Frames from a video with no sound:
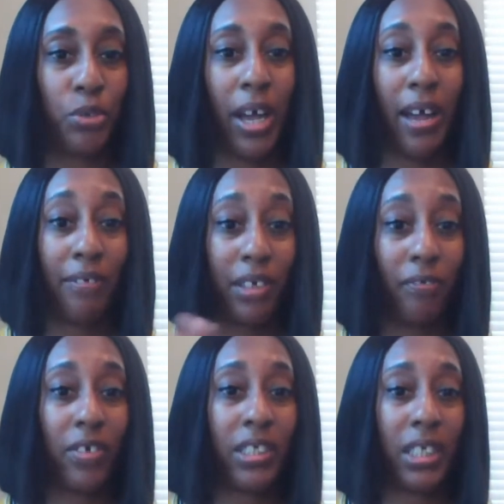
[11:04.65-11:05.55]
You have
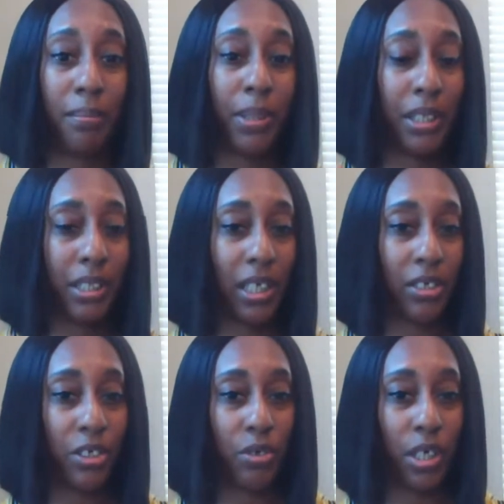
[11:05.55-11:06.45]
different templates
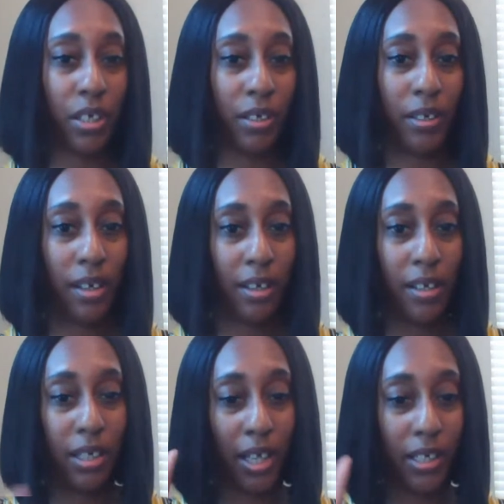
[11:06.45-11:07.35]
that you can
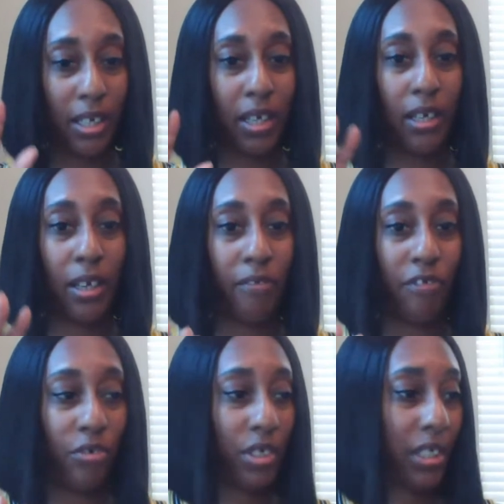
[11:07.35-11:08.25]
get
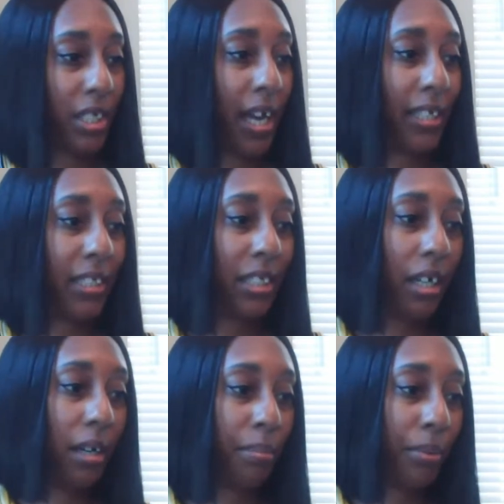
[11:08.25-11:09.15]
if you decide
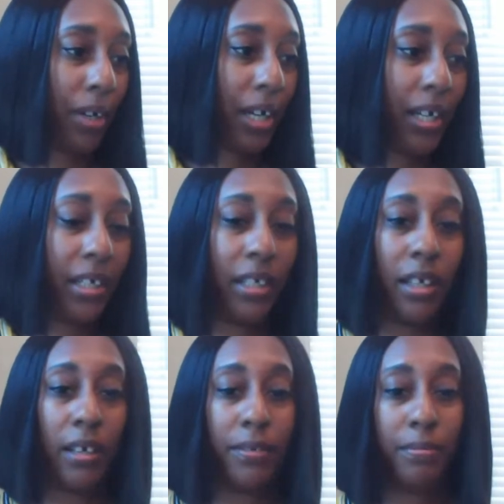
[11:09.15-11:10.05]
to upgrade.
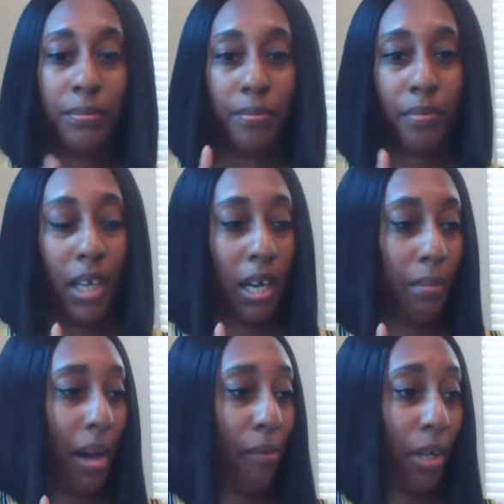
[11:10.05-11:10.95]

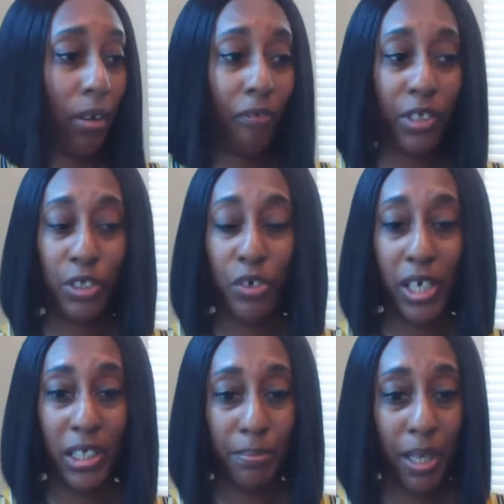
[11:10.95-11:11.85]
I went over the
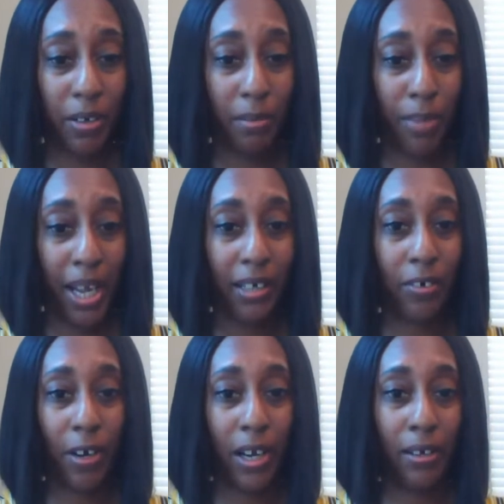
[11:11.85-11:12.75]
transparent
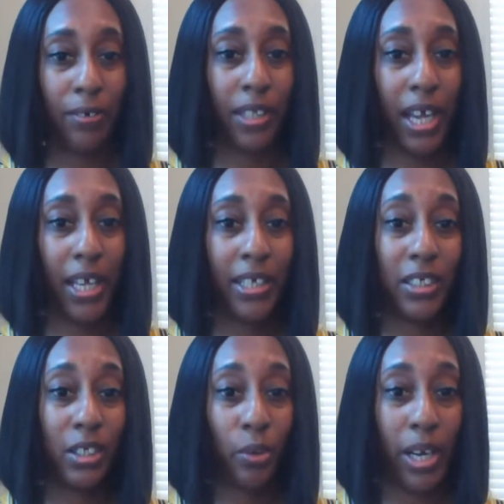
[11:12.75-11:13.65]
background. That
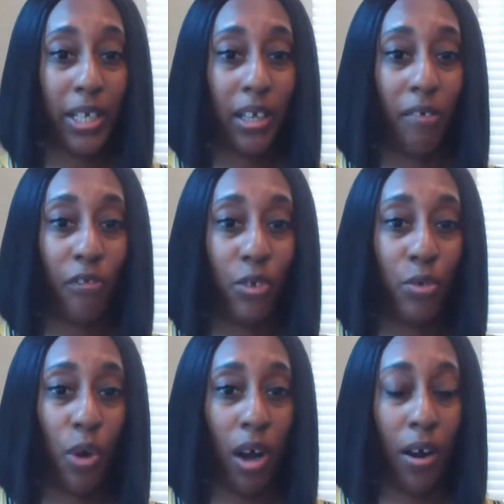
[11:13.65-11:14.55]
is great if
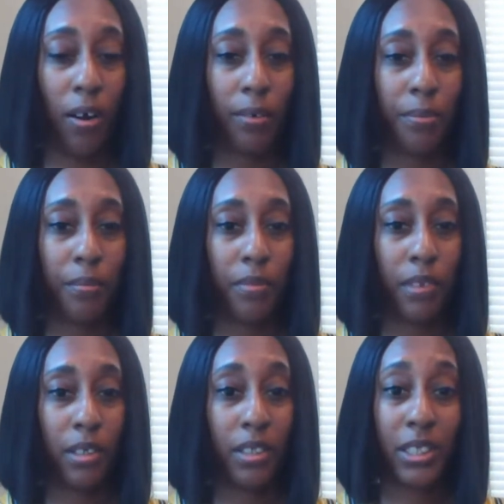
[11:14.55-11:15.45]
you are
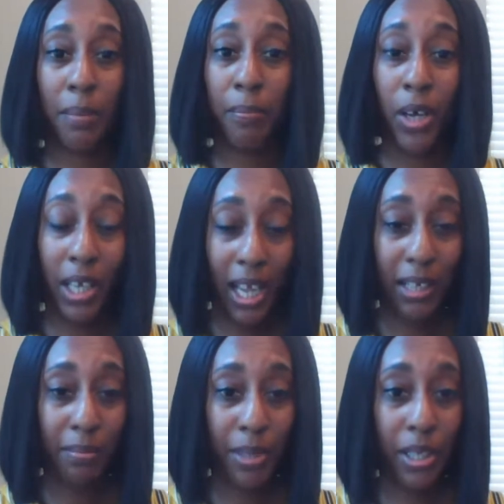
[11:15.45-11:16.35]
someone
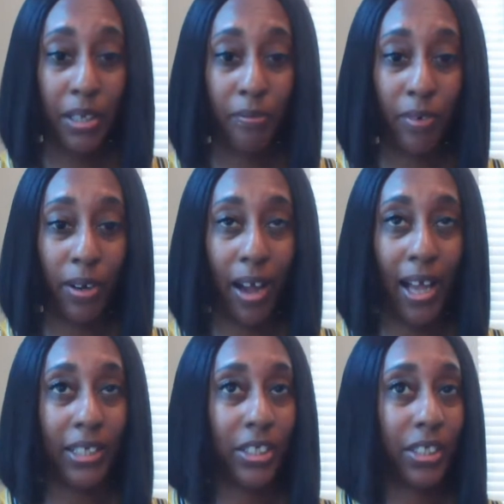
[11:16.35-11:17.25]
like me where
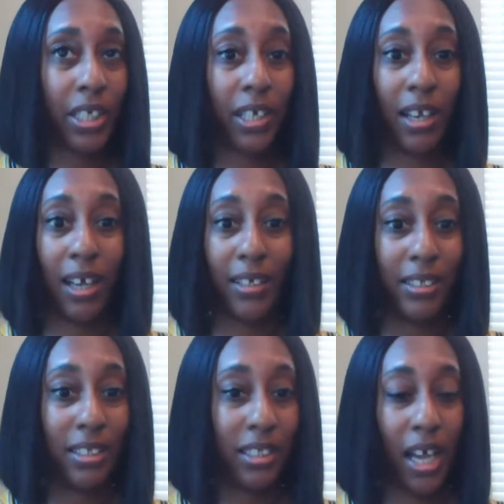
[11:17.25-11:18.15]
I just
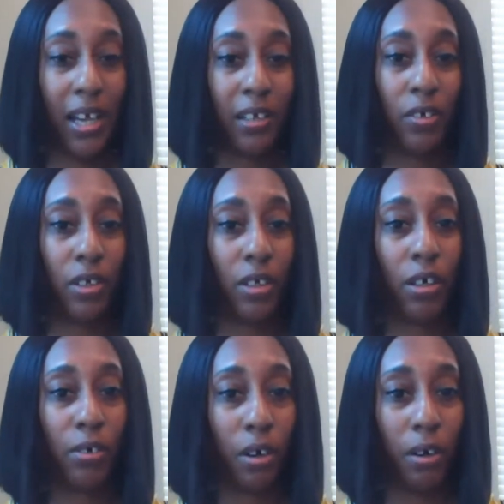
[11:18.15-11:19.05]
cannot decide on a
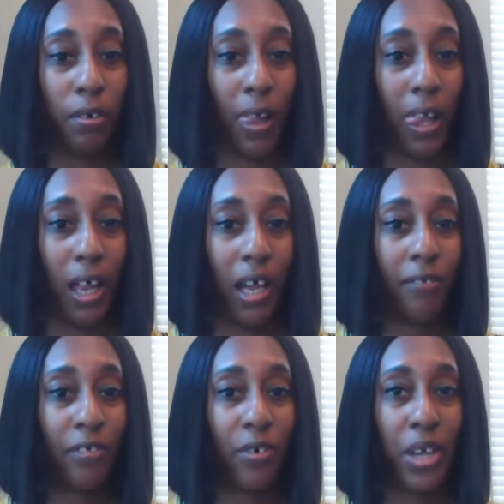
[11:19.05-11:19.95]
logo.
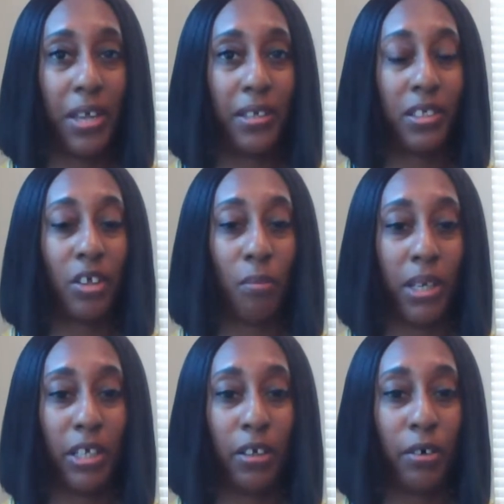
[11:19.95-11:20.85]
I've created so
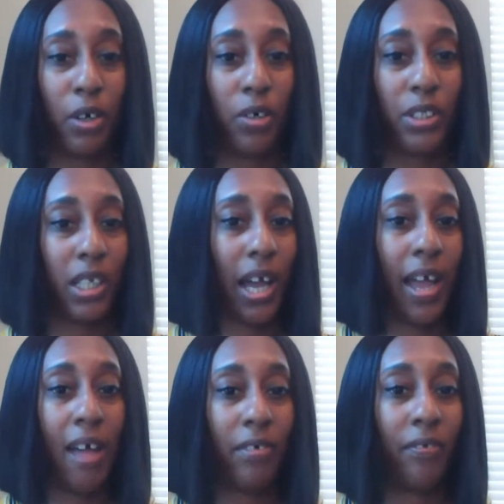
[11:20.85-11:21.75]
many logos and I
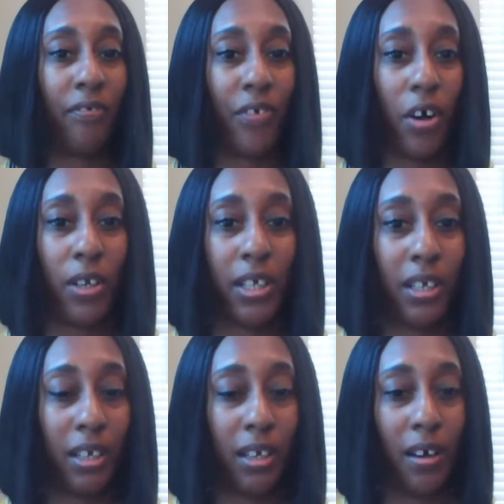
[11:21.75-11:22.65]
haven't fallen
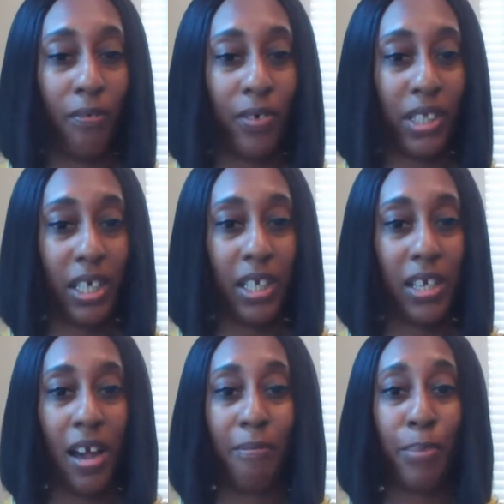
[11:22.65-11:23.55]
in love with
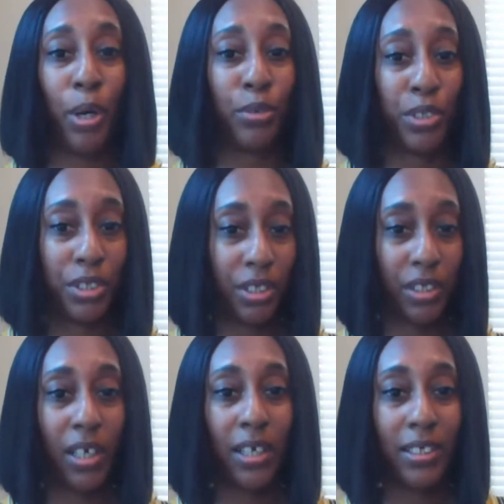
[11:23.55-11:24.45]
any. I've
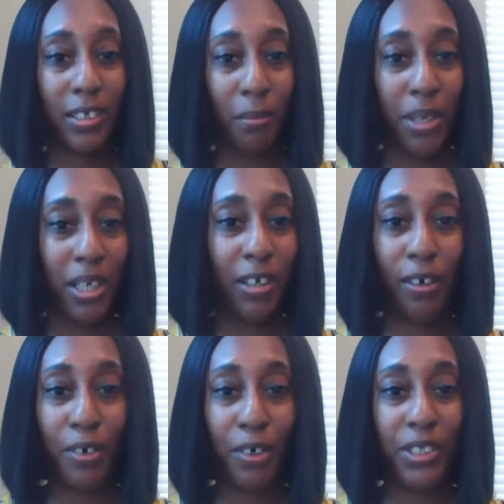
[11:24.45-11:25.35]
purchased so many
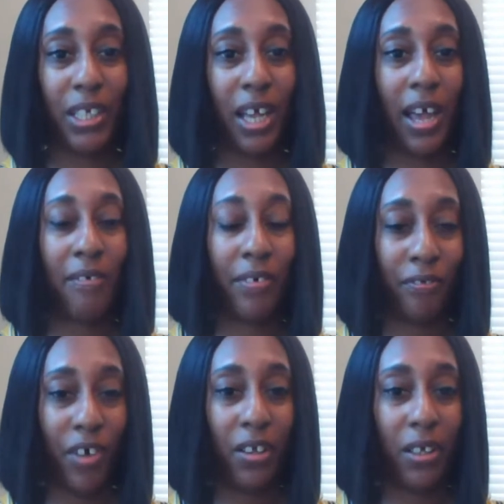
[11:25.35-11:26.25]
logos and I
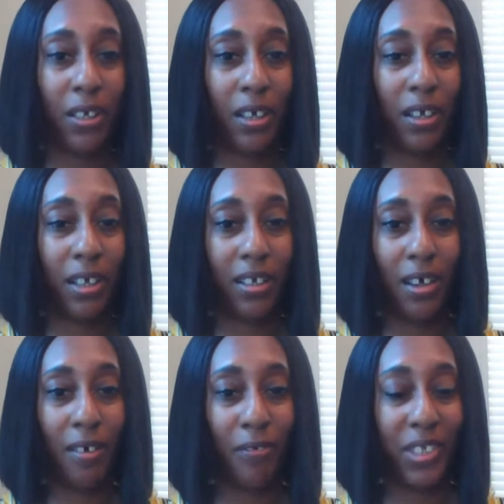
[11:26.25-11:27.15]
haven't fallen in
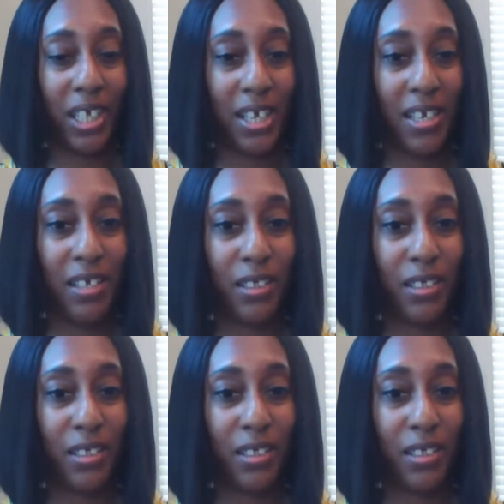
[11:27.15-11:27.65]
love with any.